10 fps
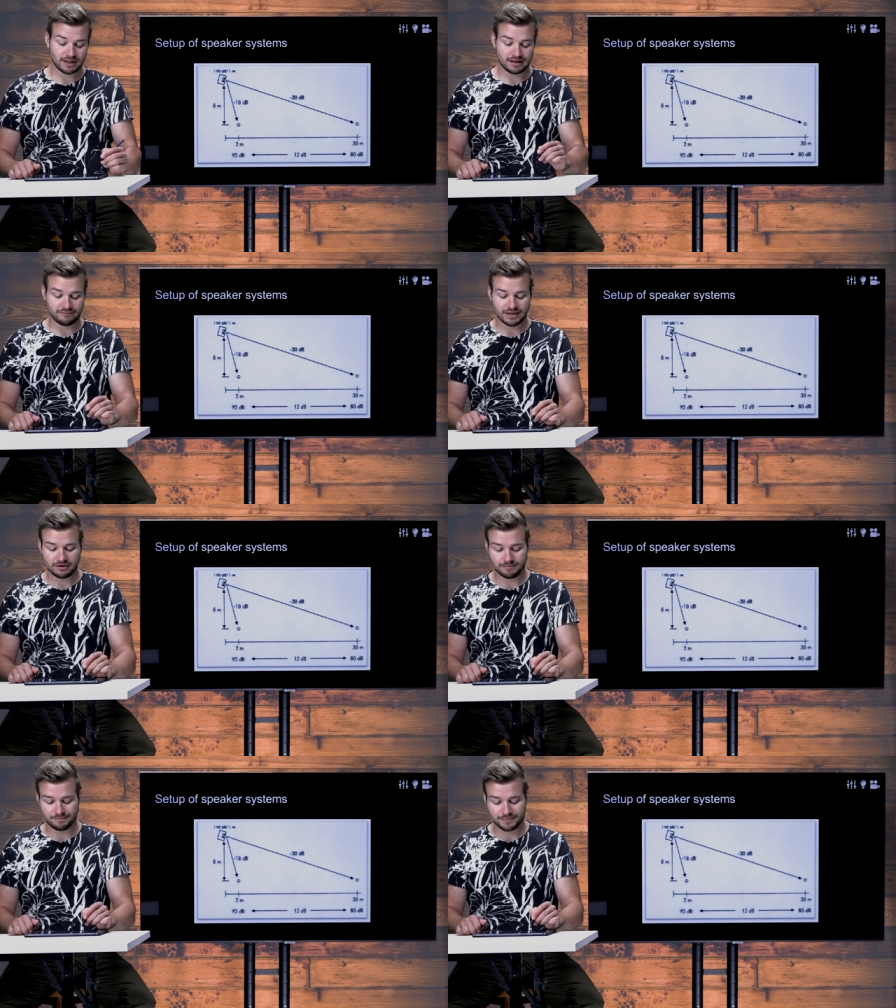and when
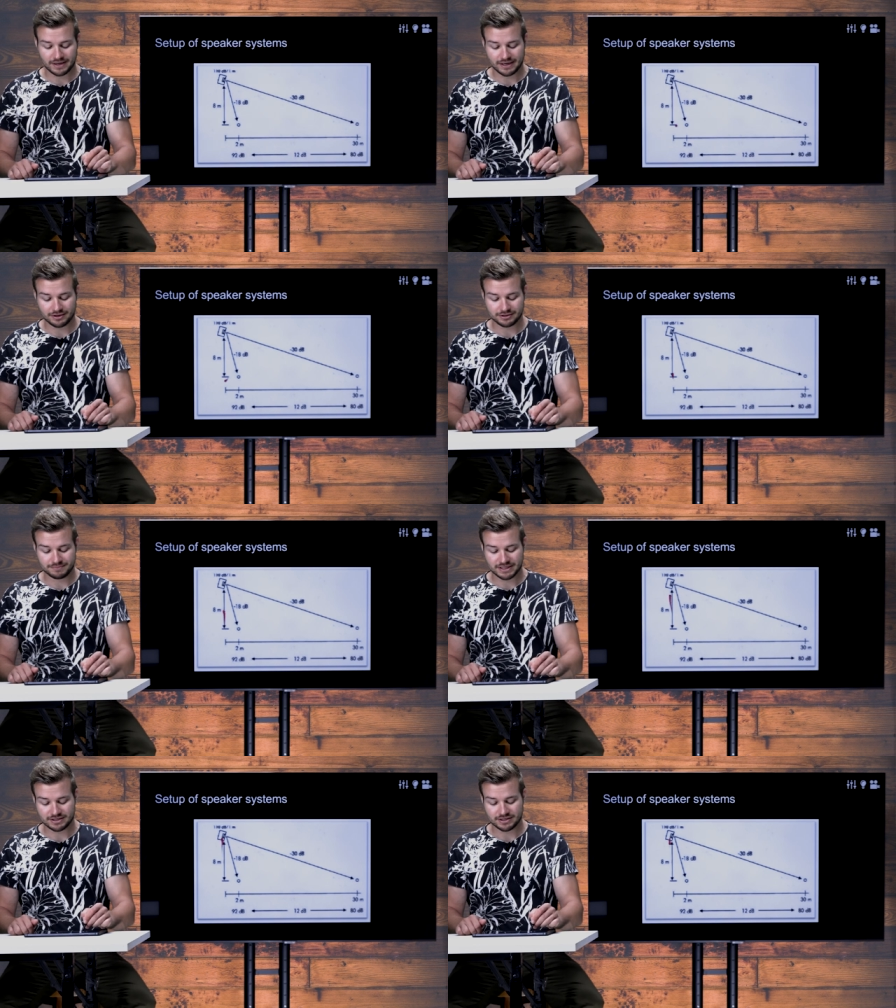you take your
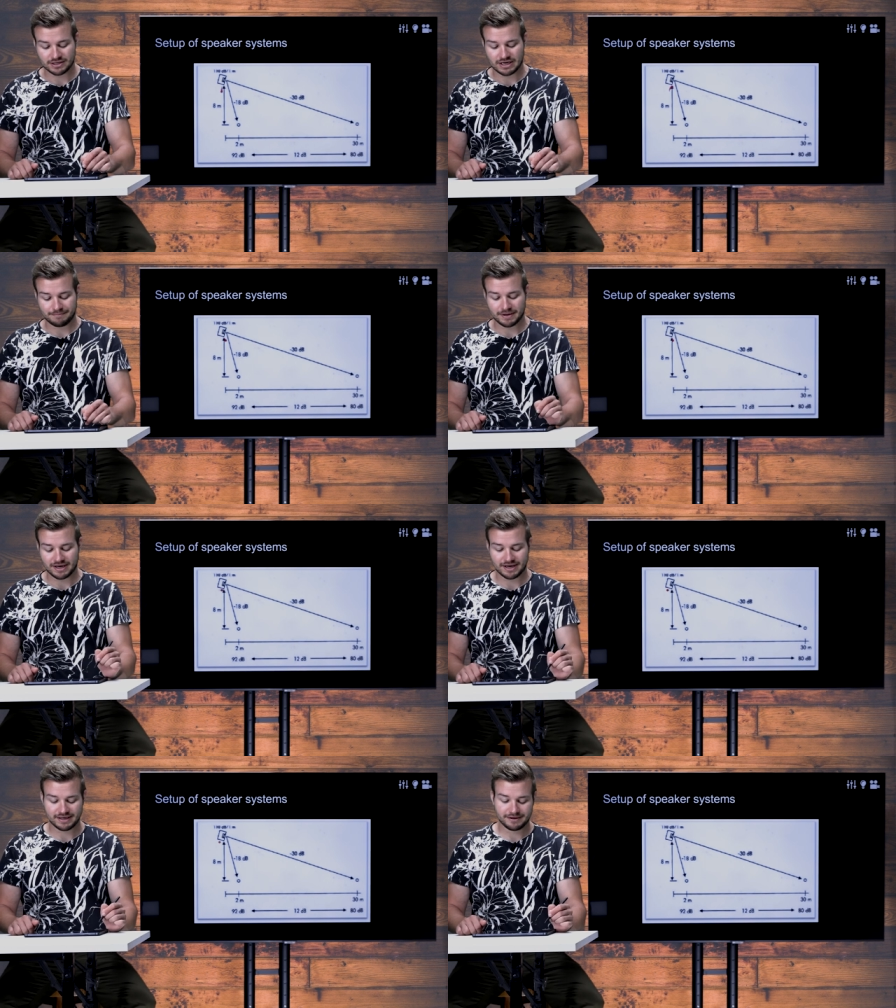speaker up
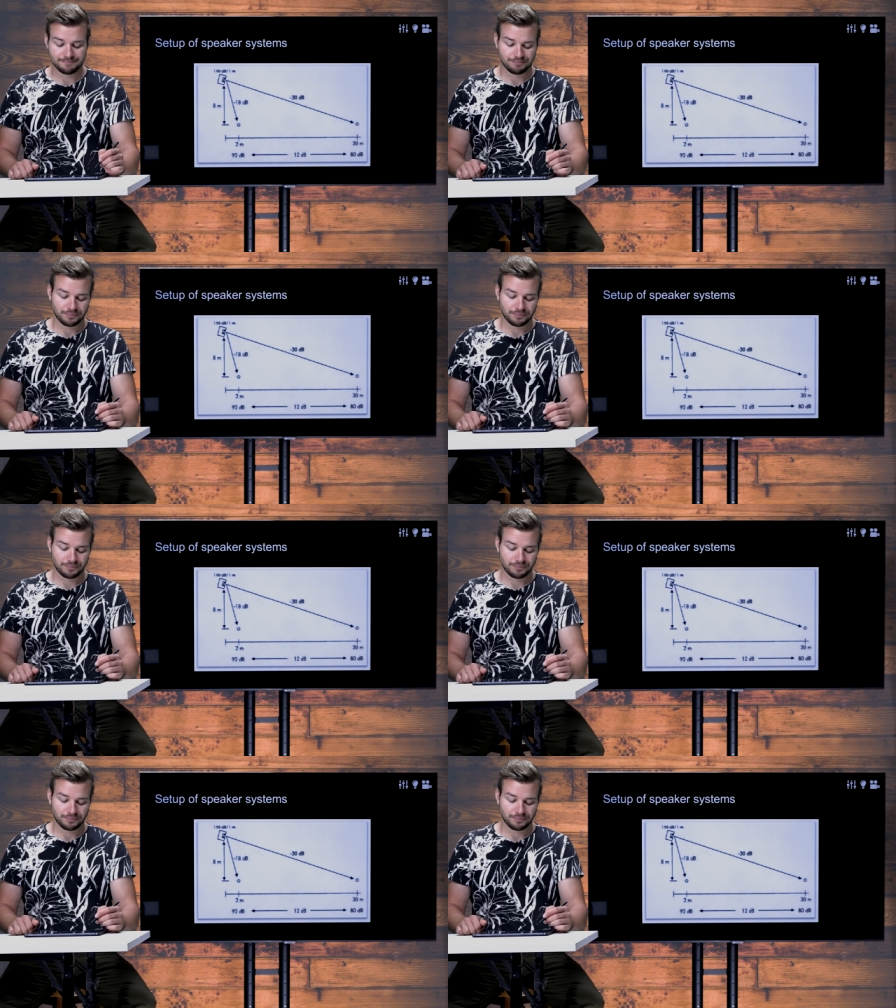high,